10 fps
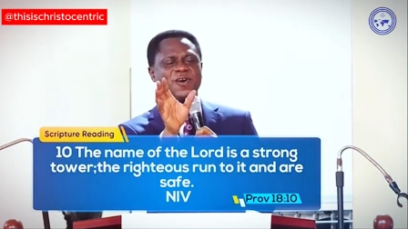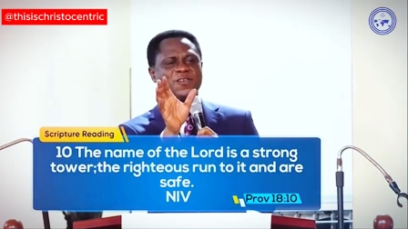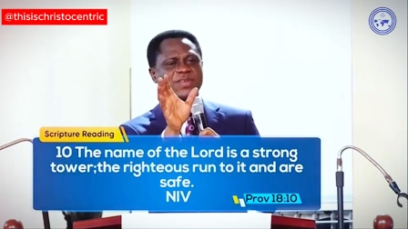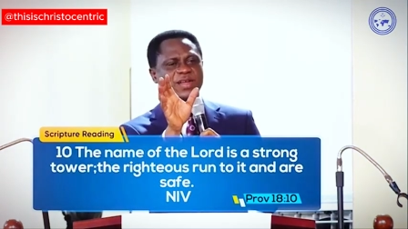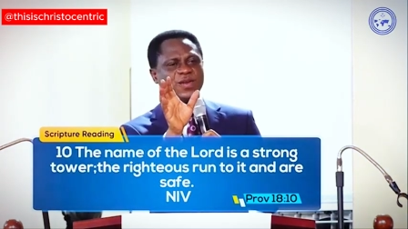
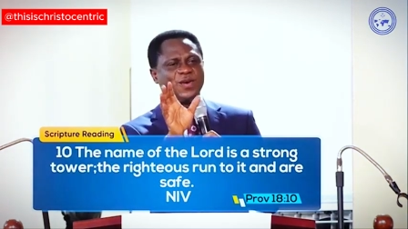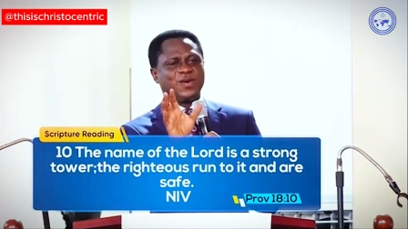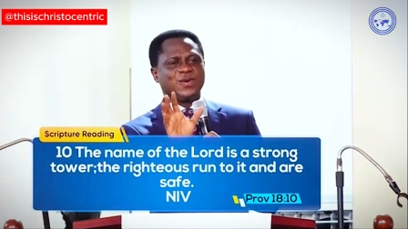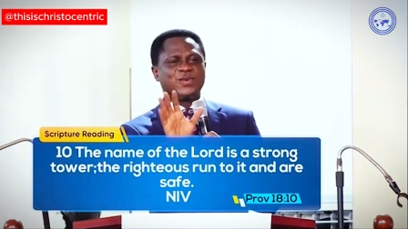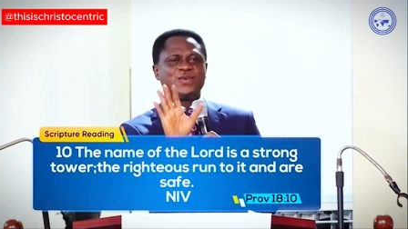of the
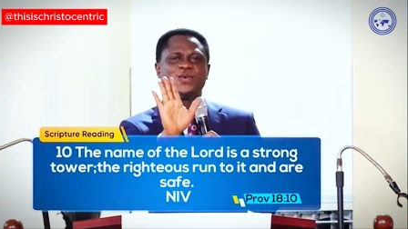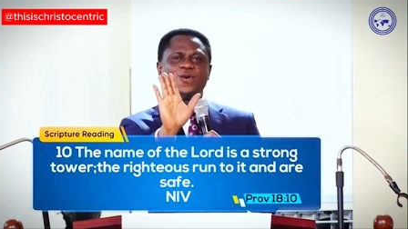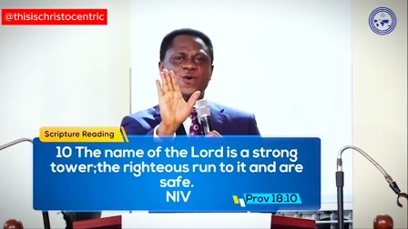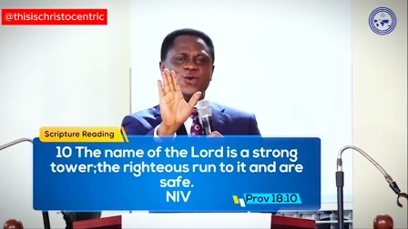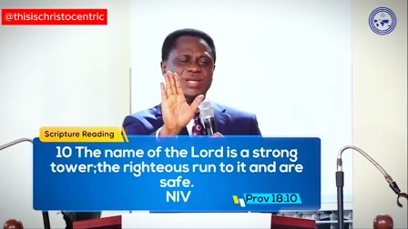Lord,
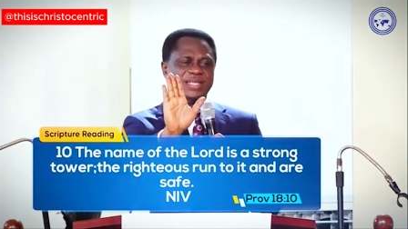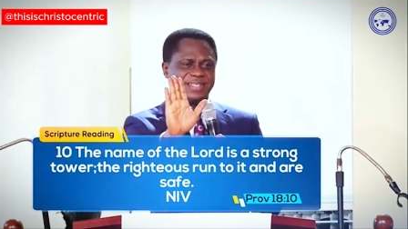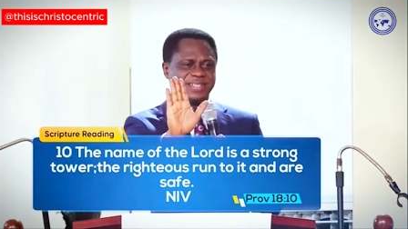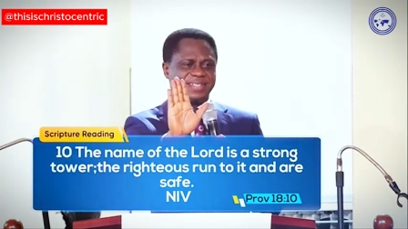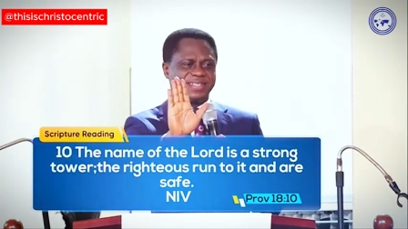hold it.